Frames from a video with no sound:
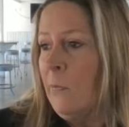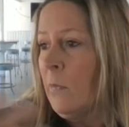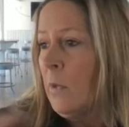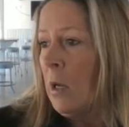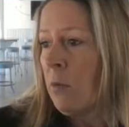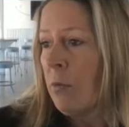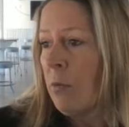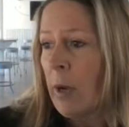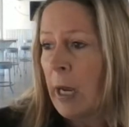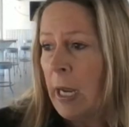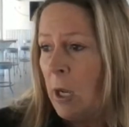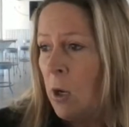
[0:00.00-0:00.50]

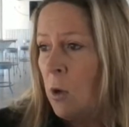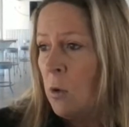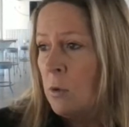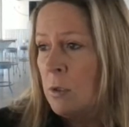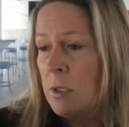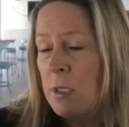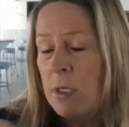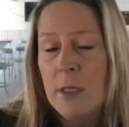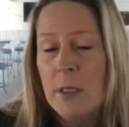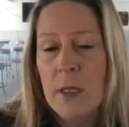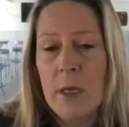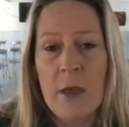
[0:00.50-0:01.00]

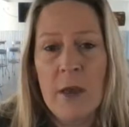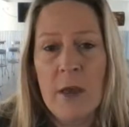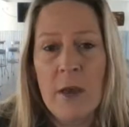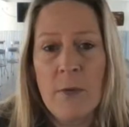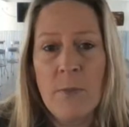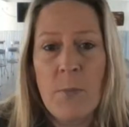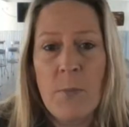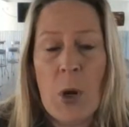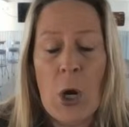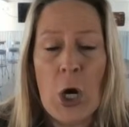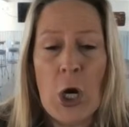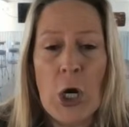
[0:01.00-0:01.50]
around
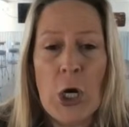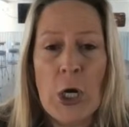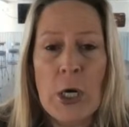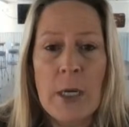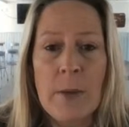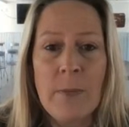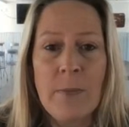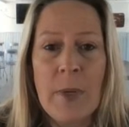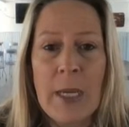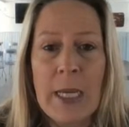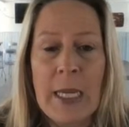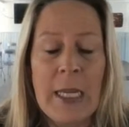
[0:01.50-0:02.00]
the park
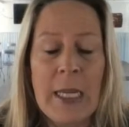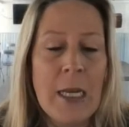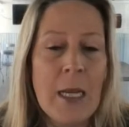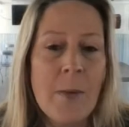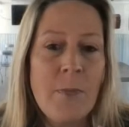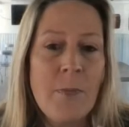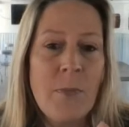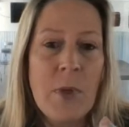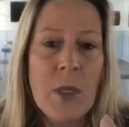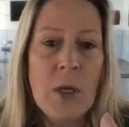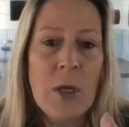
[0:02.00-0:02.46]
and picking up,